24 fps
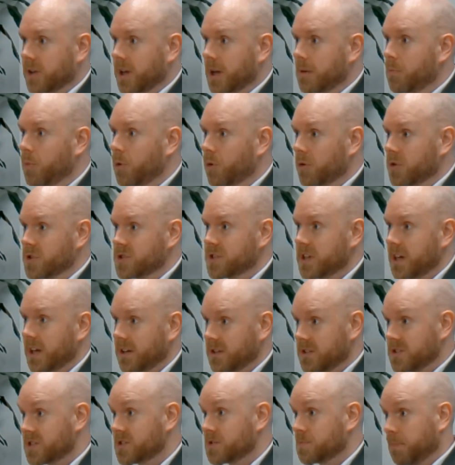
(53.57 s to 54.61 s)
more at saying,
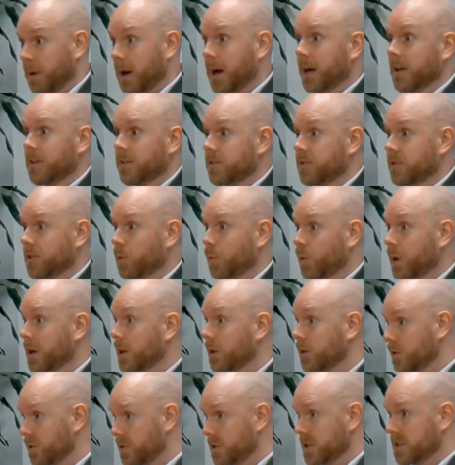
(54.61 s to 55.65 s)
despite the will
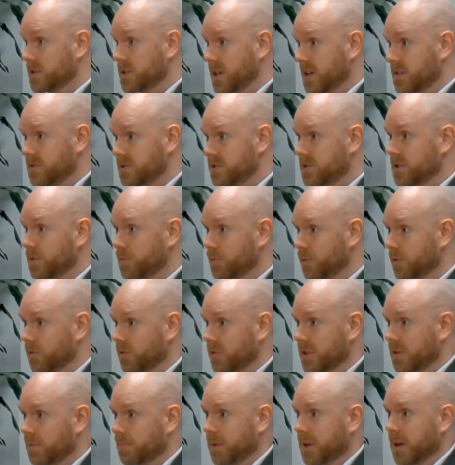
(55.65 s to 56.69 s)
or the intestacy rules
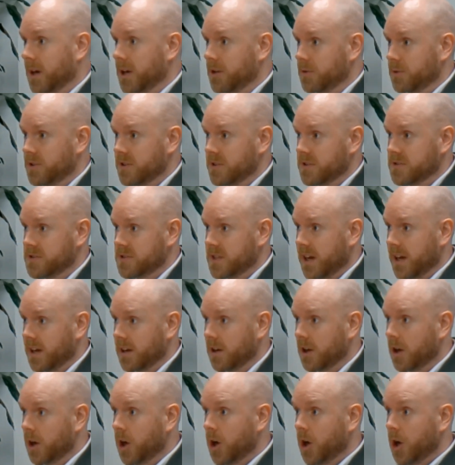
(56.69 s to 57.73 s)
that apply to the estate,
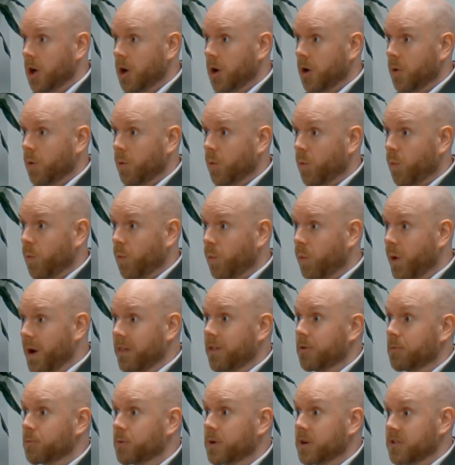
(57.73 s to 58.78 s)

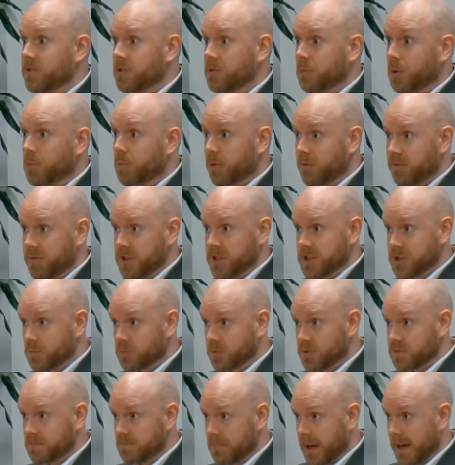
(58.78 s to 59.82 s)
whether reasonable provision
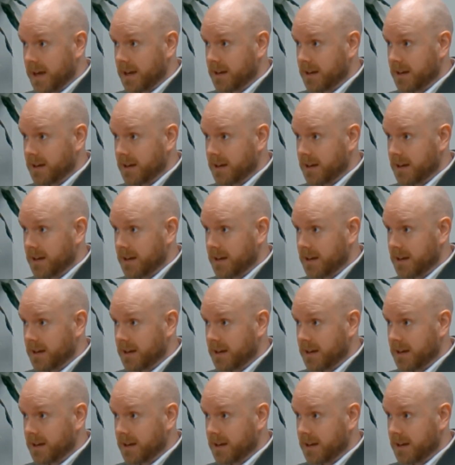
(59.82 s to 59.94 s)
was made